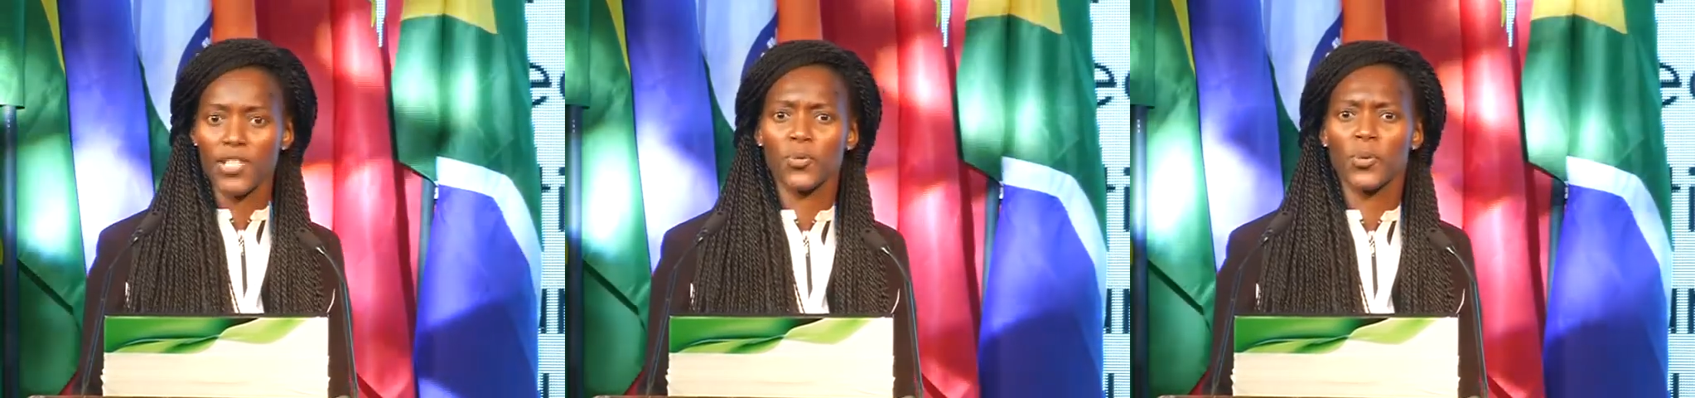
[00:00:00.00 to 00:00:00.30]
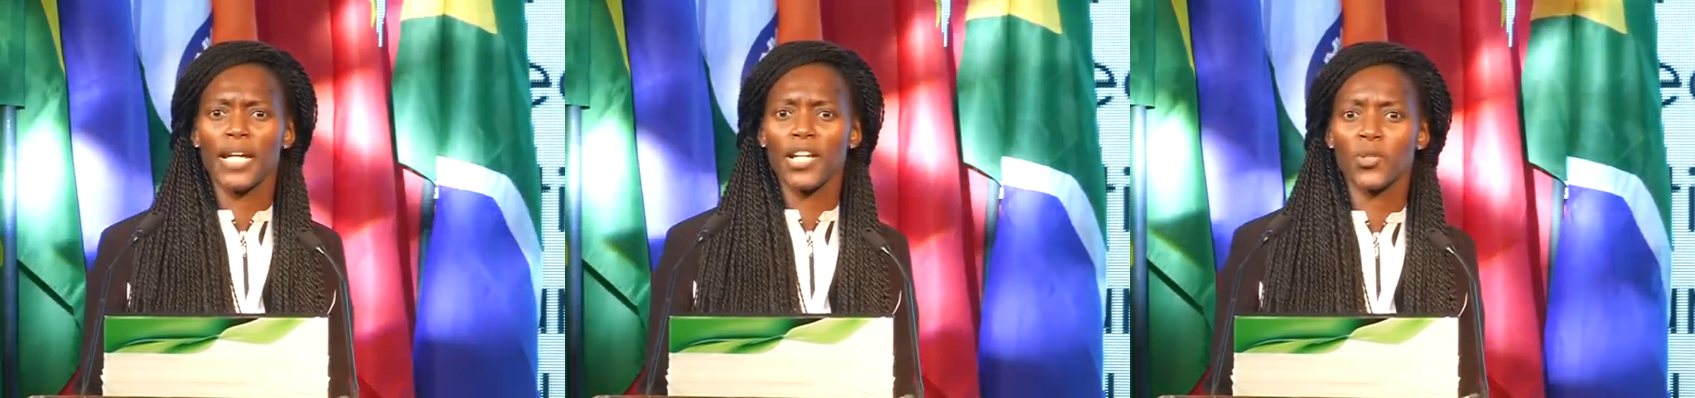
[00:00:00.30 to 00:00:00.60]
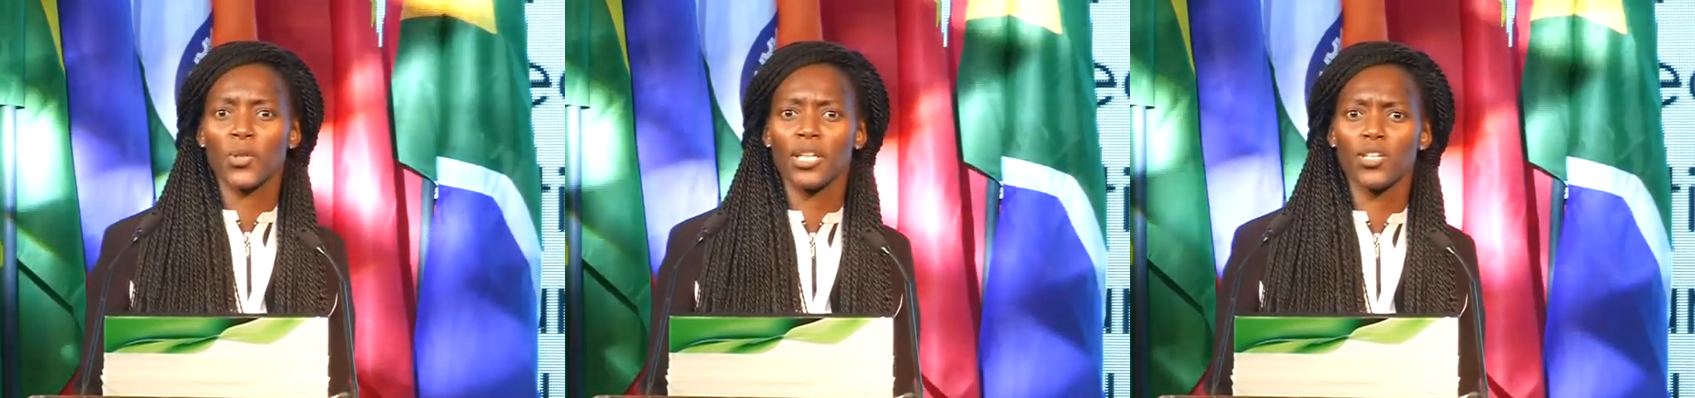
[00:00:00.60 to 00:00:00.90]
we
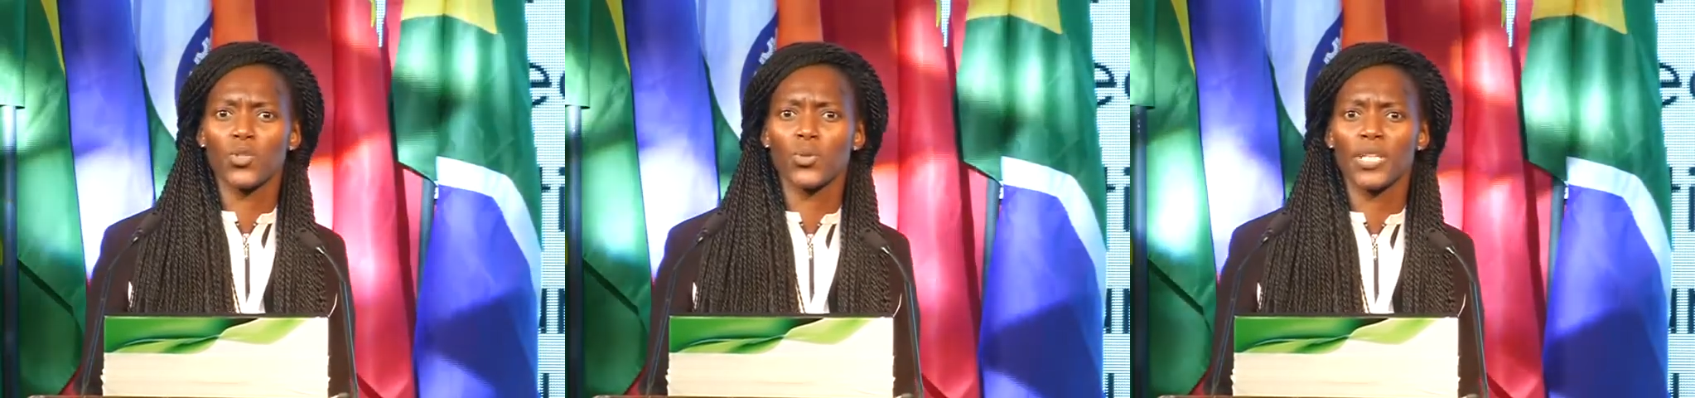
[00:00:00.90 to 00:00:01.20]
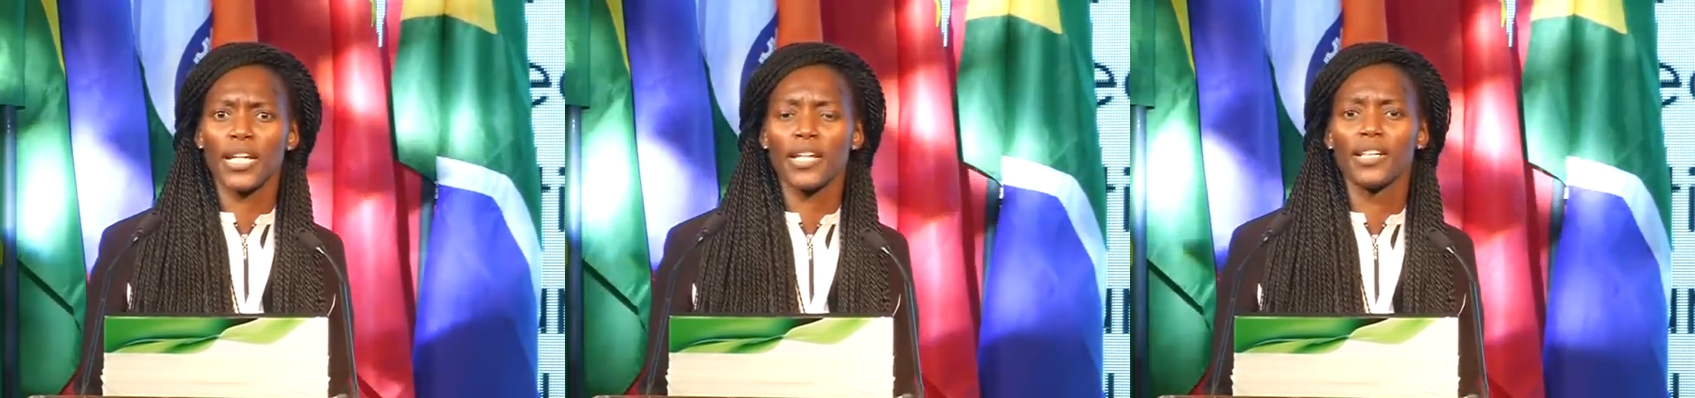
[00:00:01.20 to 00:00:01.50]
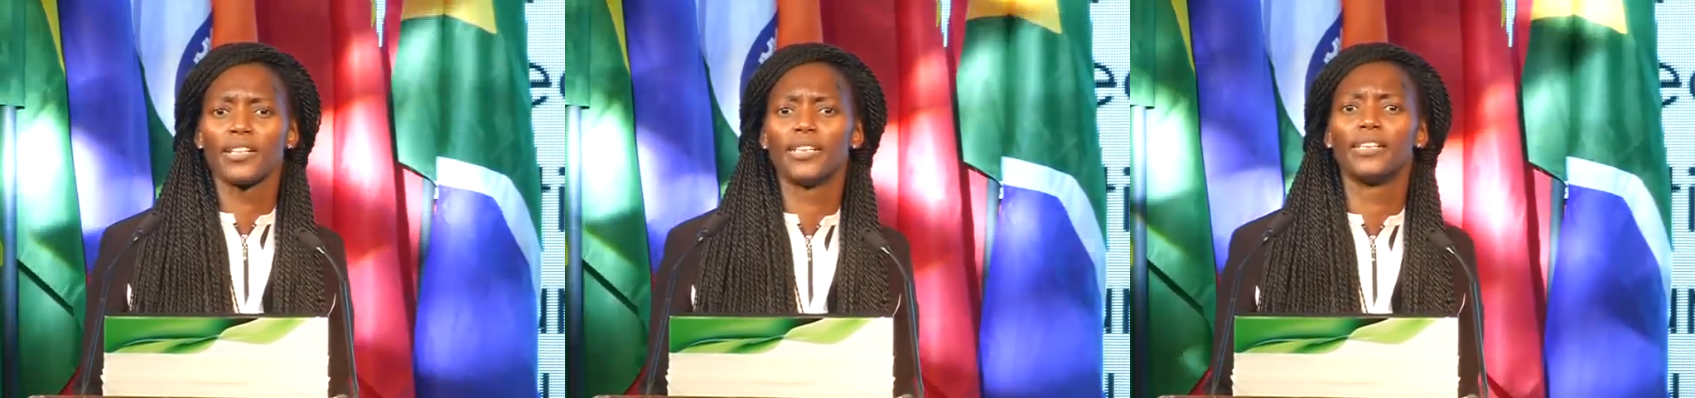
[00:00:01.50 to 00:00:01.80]
are talking
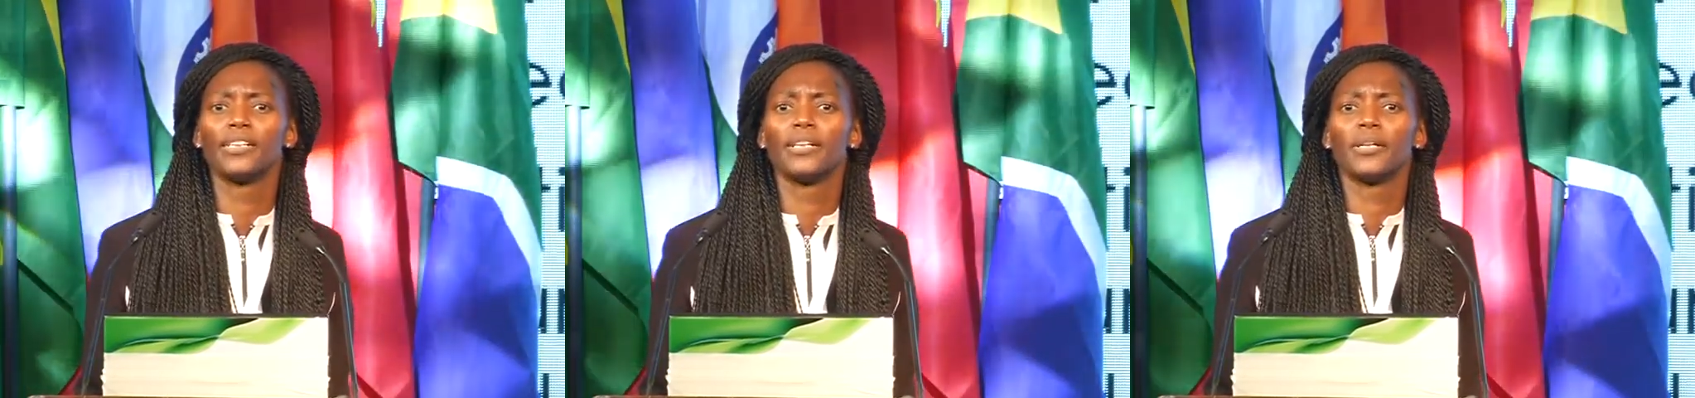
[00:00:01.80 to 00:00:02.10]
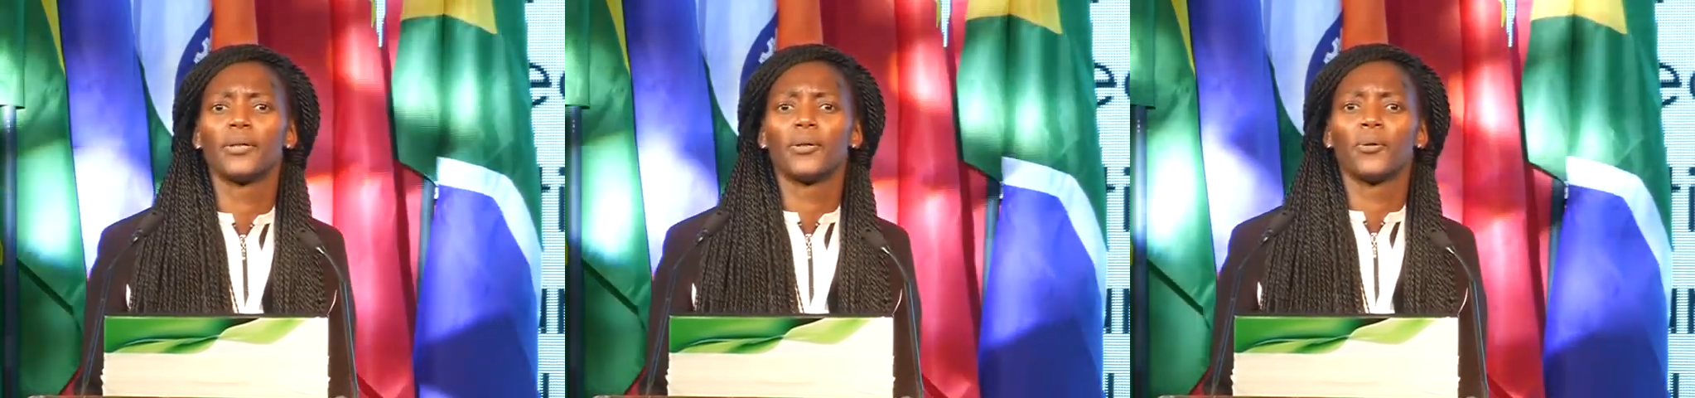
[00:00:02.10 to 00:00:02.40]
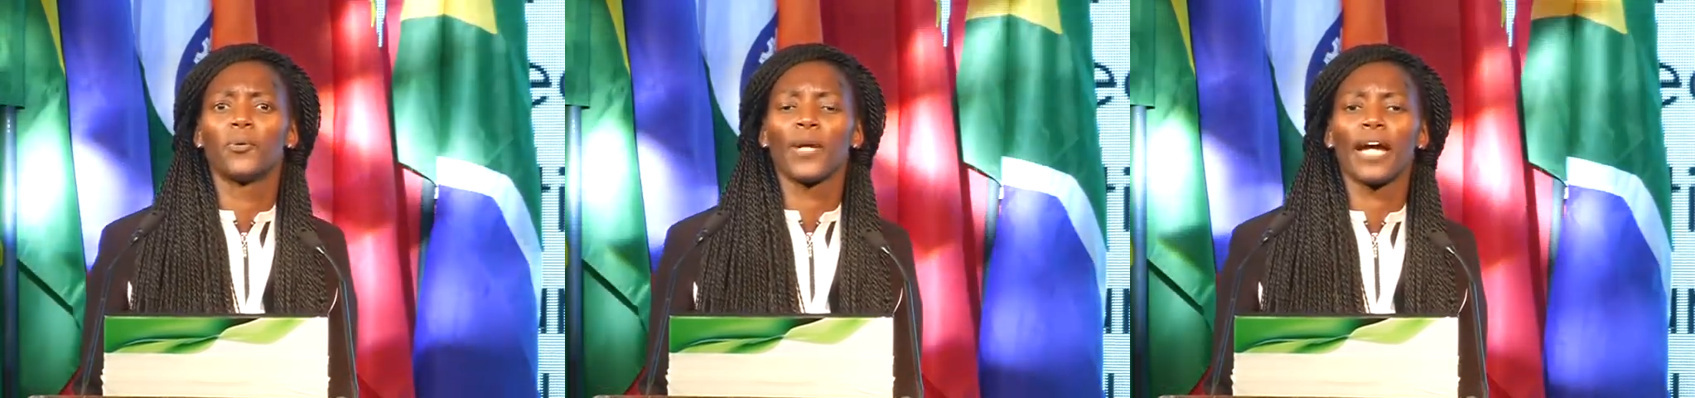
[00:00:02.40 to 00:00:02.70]
today, we